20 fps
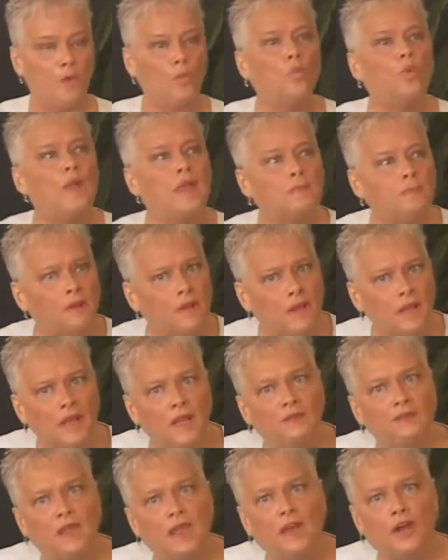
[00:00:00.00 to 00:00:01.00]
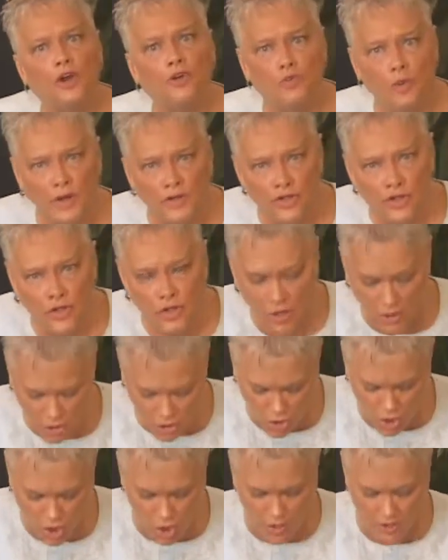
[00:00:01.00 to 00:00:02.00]
We believe in original
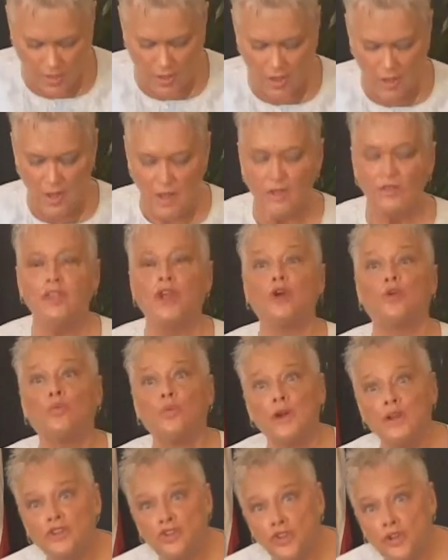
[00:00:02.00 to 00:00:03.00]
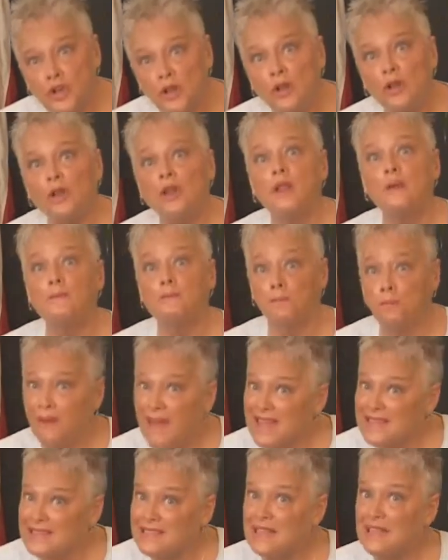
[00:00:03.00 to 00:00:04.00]
good, the original
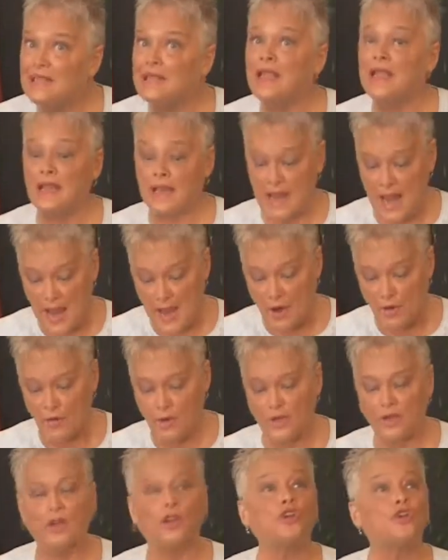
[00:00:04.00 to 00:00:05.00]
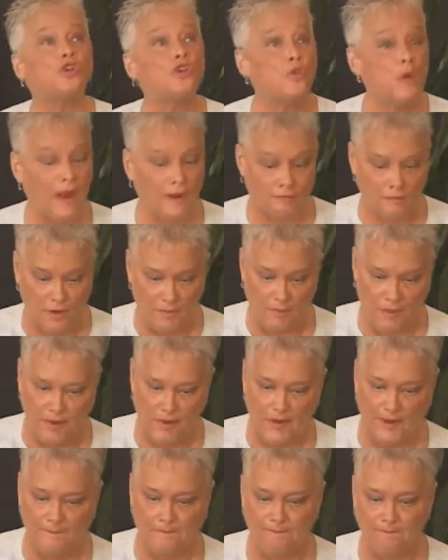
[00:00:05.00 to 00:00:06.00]
blessing inherent to
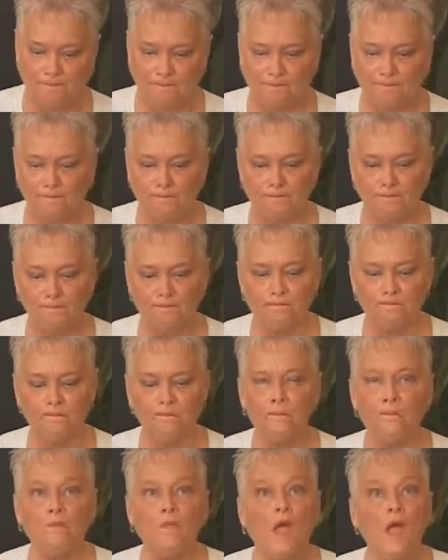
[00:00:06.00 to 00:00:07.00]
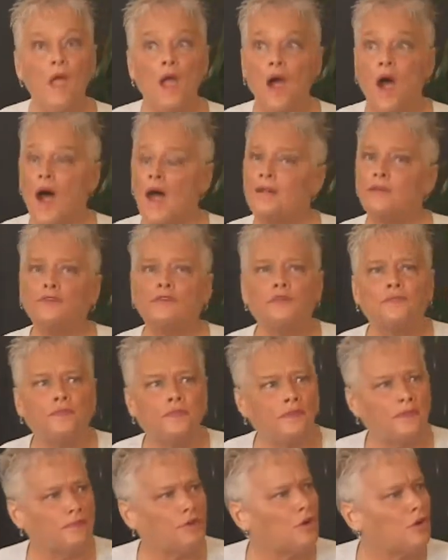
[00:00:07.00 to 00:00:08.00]
everybody. I don't know if
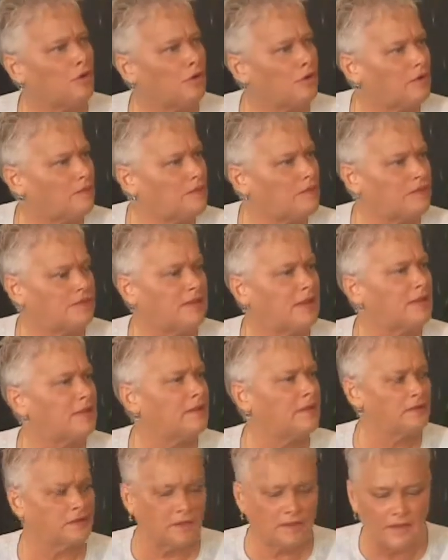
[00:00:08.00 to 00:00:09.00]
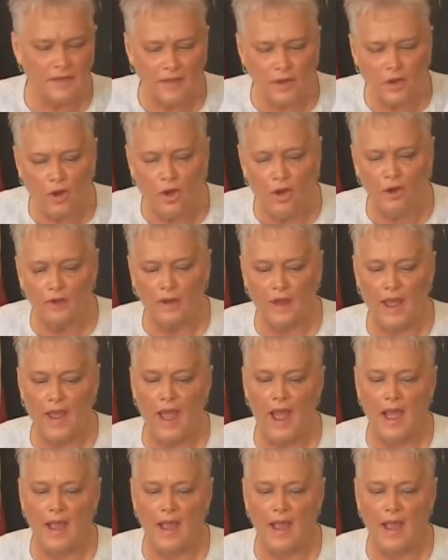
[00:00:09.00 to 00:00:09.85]
you've ever heard of this thing. There's a thing called